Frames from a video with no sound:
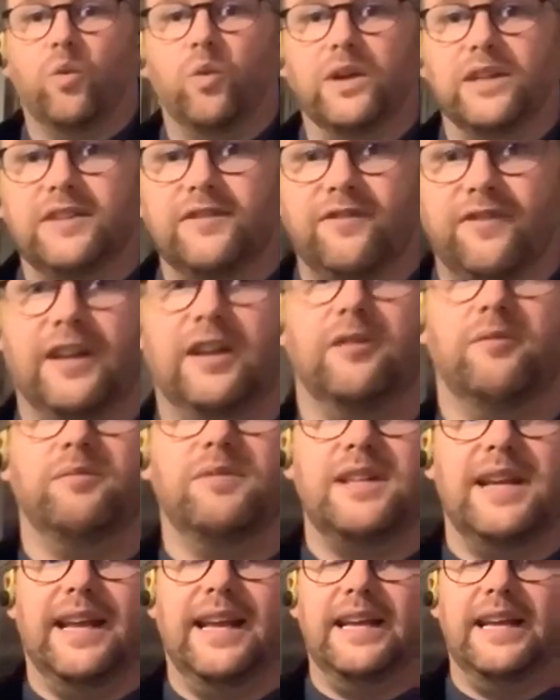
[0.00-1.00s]
was
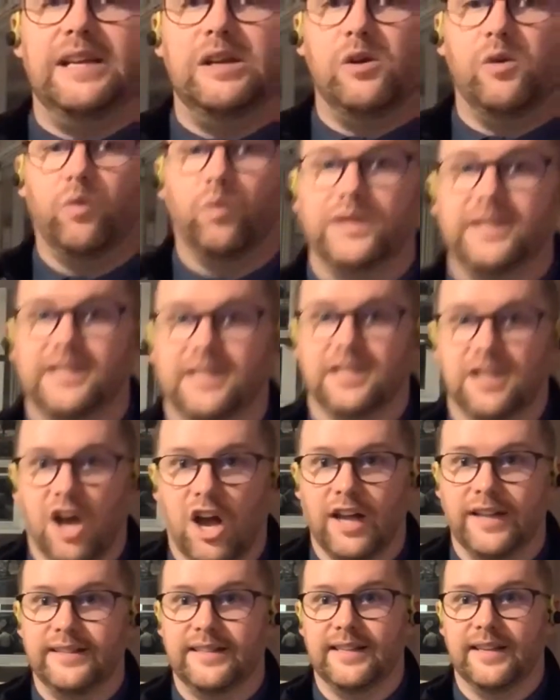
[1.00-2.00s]
filmed in
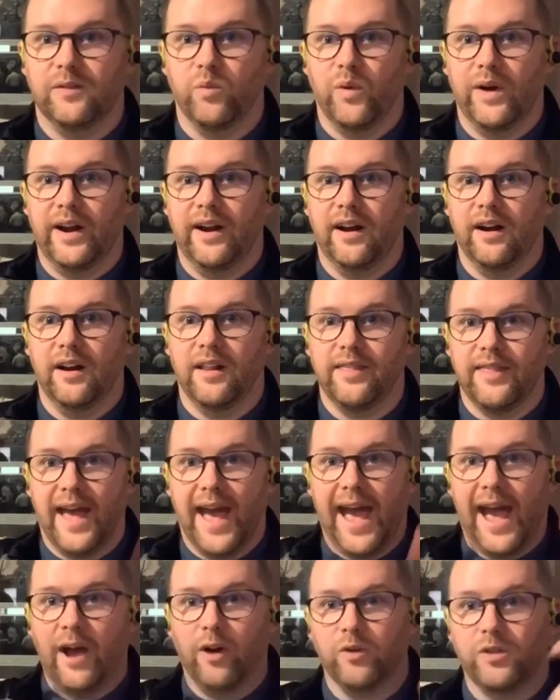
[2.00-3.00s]
Wisconsin, where the
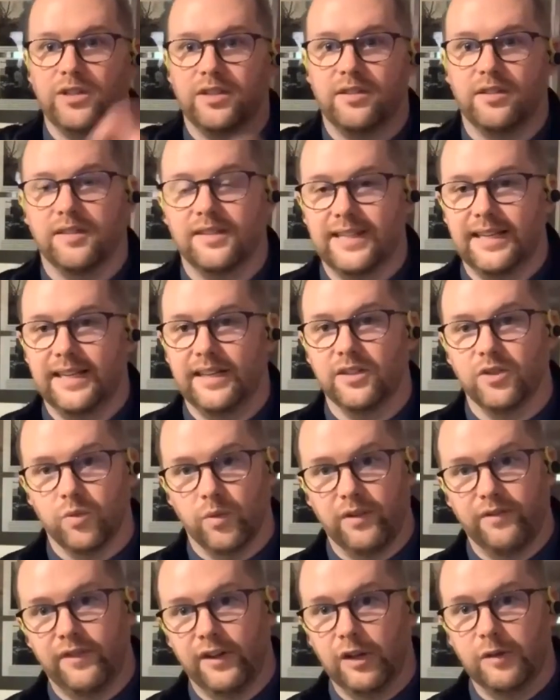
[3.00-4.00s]
house scenes
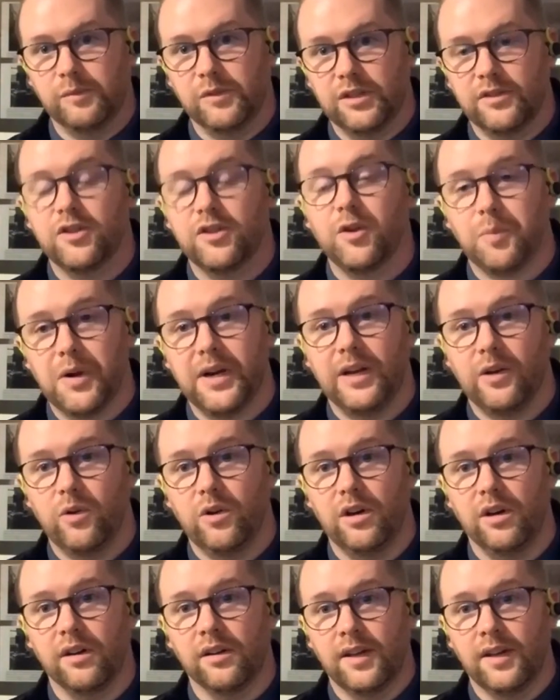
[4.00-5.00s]
were filmed. So pretty
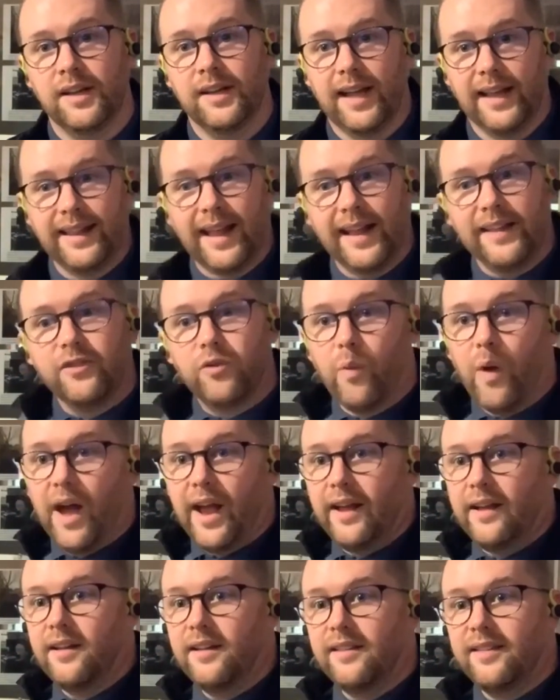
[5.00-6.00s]
cool. And that's
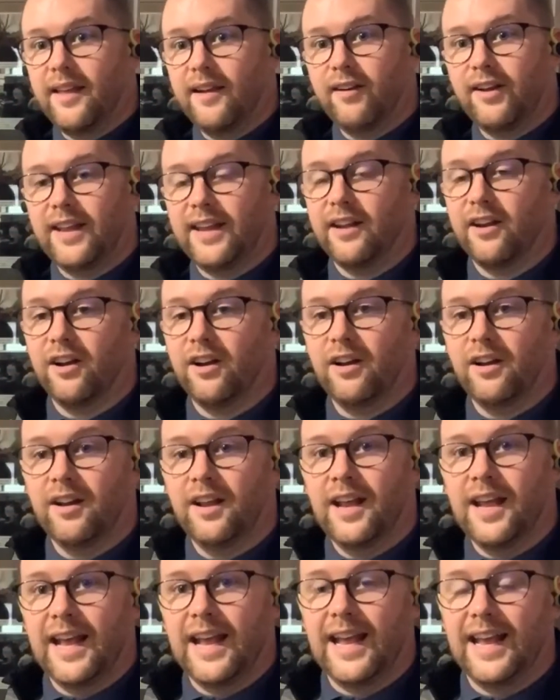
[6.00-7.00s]
why they're here
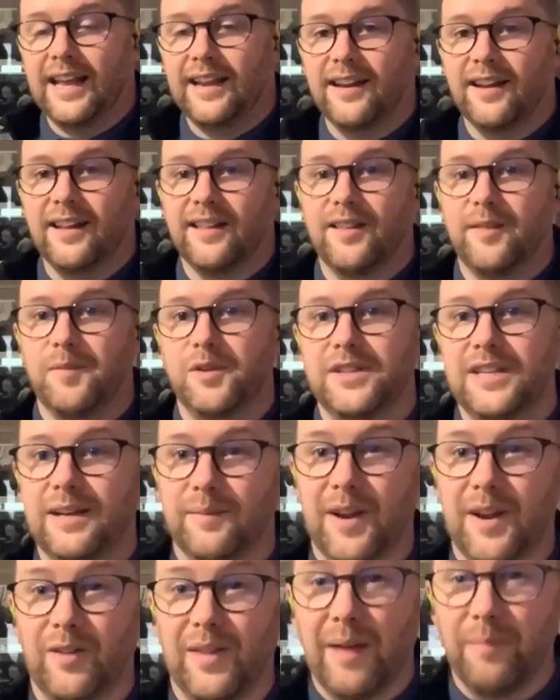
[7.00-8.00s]
in the
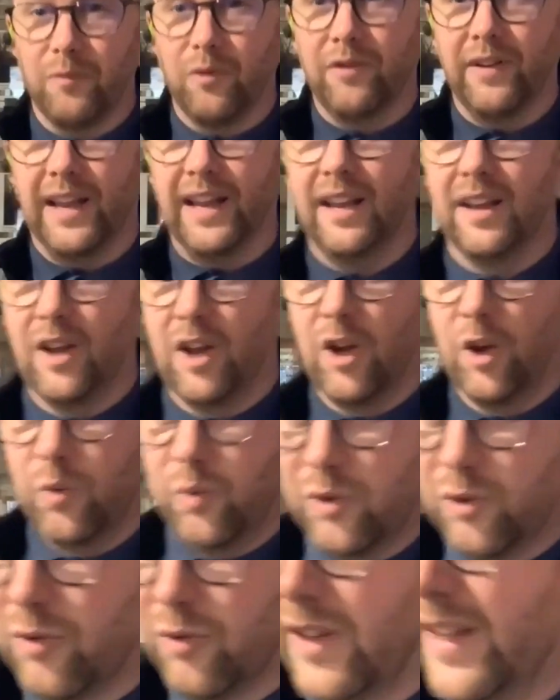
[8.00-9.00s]
museum. Now, that movie was